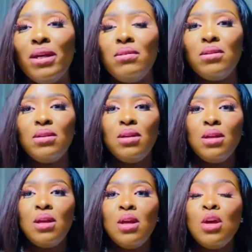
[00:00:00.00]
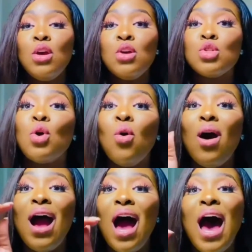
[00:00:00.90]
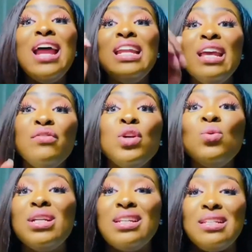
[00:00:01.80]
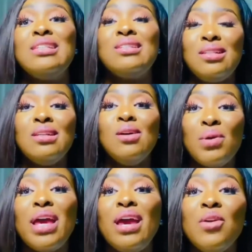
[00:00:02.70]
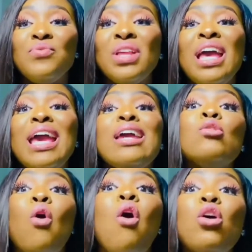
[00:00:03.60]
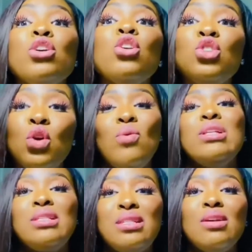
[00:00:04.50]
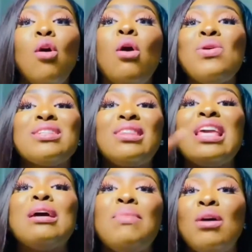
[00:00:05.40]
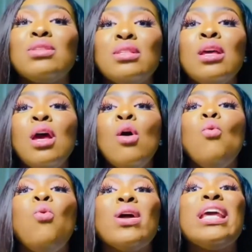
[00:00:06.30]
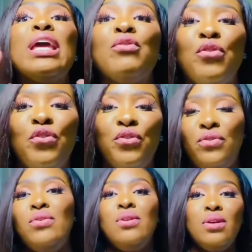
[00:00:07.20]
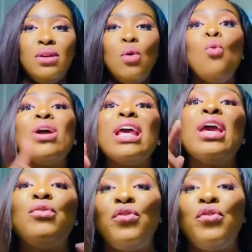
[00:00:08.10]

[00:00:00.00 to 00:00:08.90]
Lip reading: Let's not do it. So I leave you with this, okay? In all your doings, always think about what if